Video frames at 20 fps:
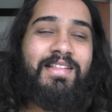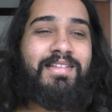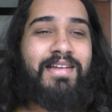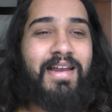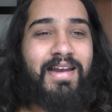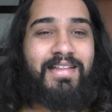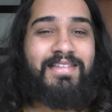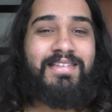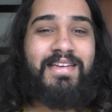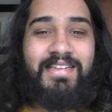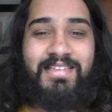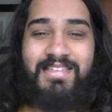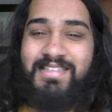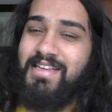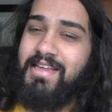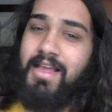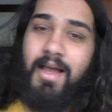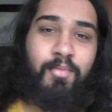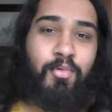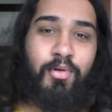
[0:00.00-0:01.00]
Then Eddie Dennis is
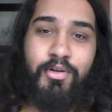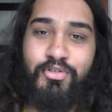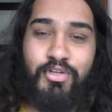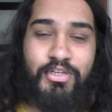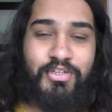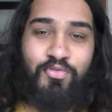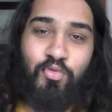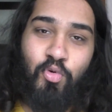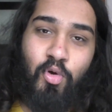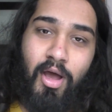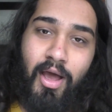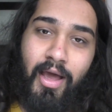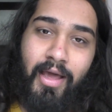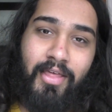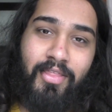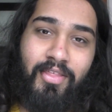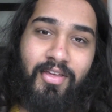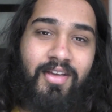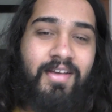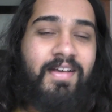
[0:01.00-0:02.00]
like, I'm not dressed for it
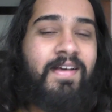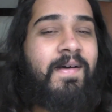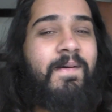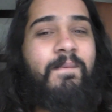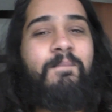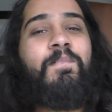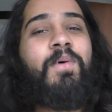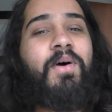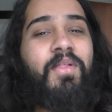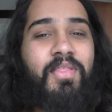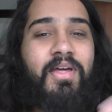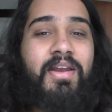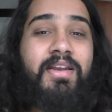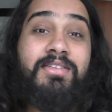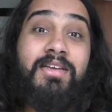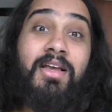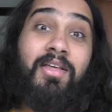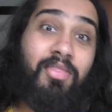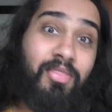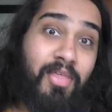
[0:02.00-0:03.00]
either. But then it's
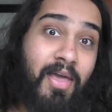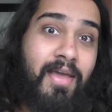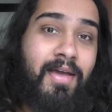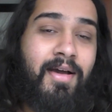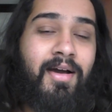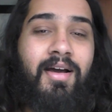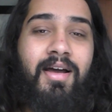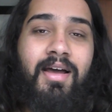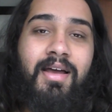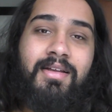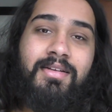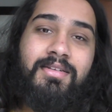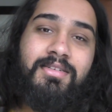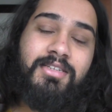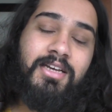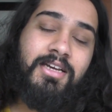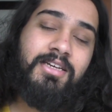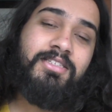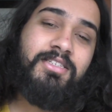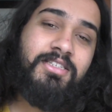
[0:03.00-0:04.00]
like Vaya and
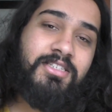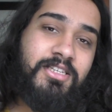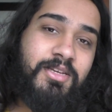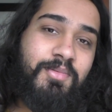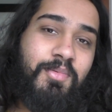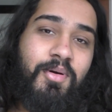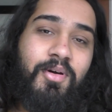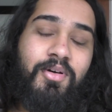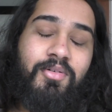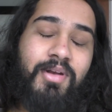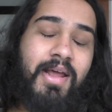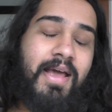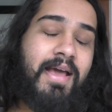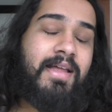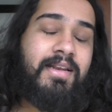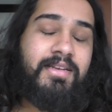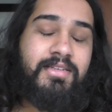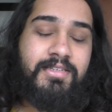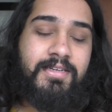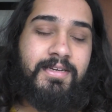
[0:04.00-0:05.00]
Tyson T-Bone
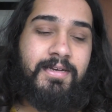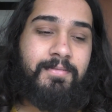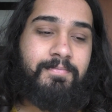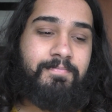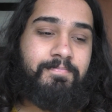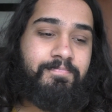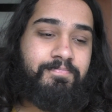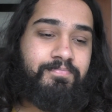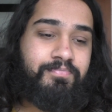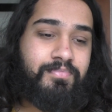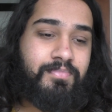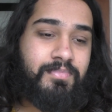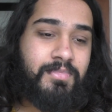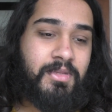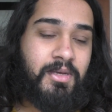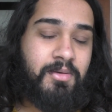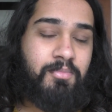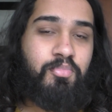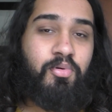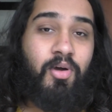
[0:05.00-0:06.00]
and
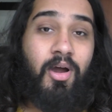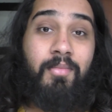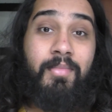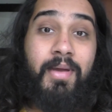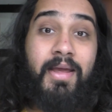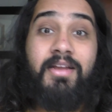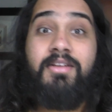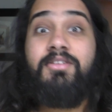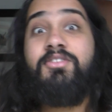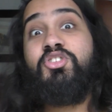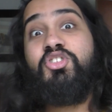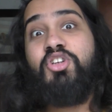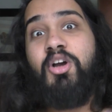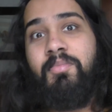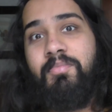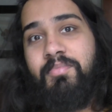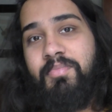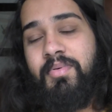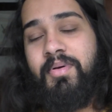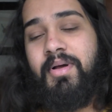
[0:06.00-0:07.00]
Primate
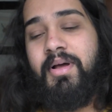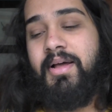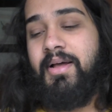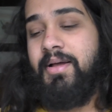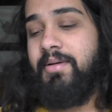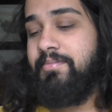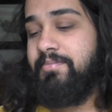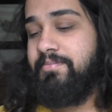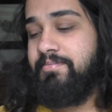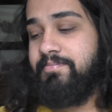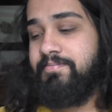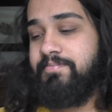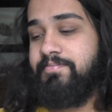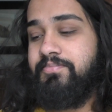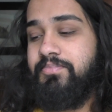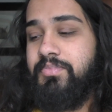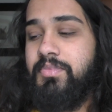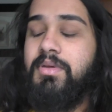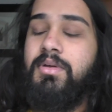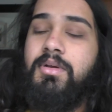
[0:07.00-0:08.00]
jump
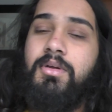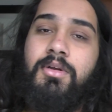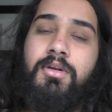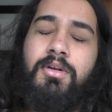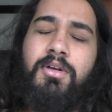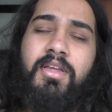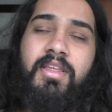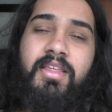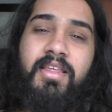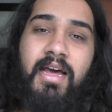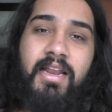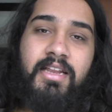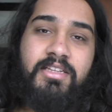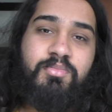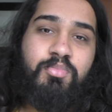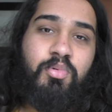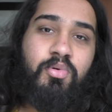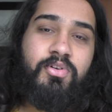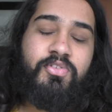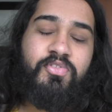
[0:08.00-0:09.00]
Gallus
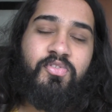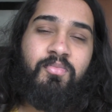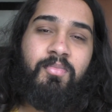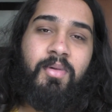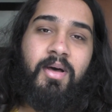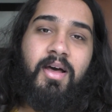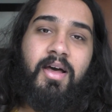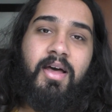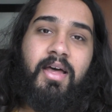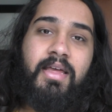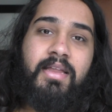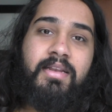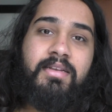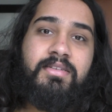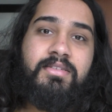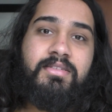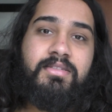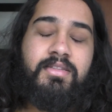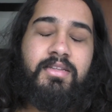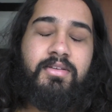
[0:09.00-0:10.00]
boys from
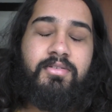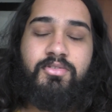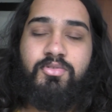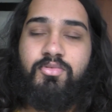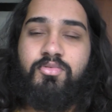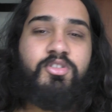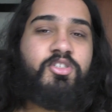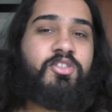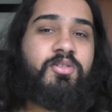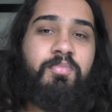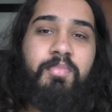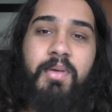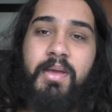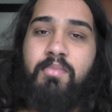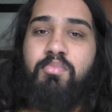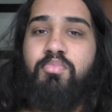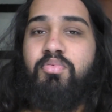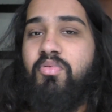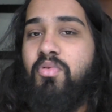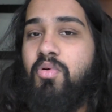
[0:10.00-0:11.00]
behind. There's all just a
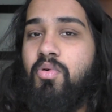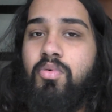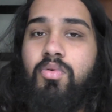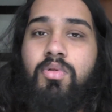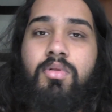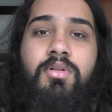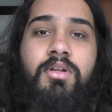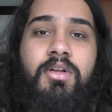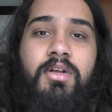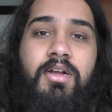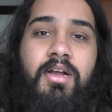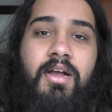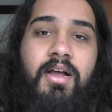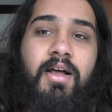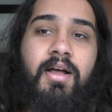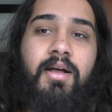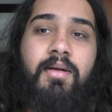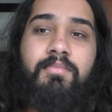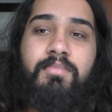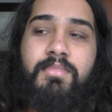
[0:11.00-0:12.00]
big brawl.
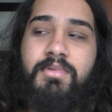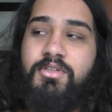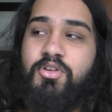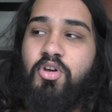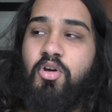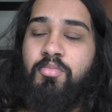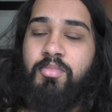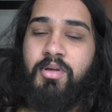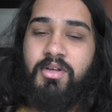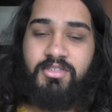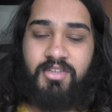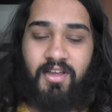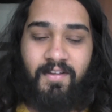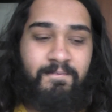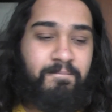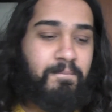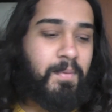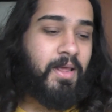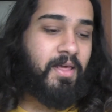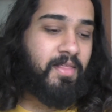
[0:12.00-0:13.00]
Noam does like
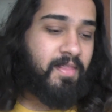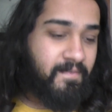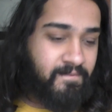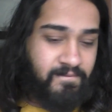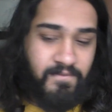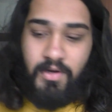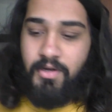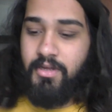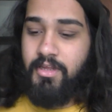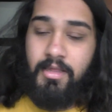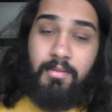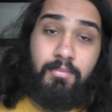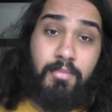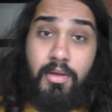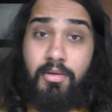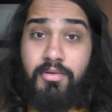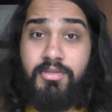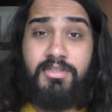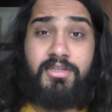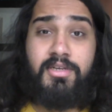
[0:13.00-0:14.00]
play that funky
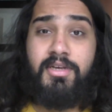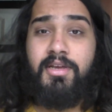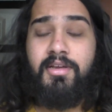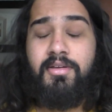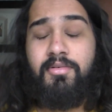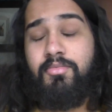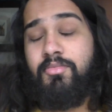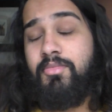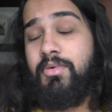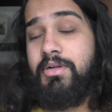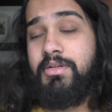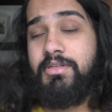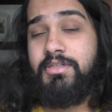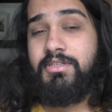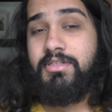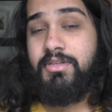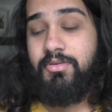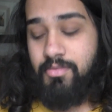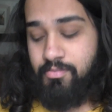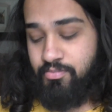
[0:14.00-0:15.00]
music
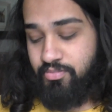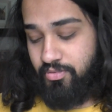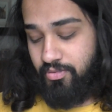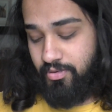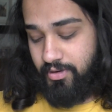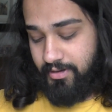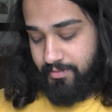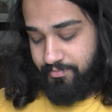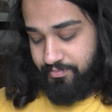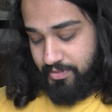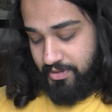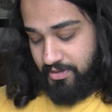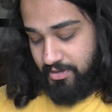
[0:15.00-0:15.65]
whilst they were brawling.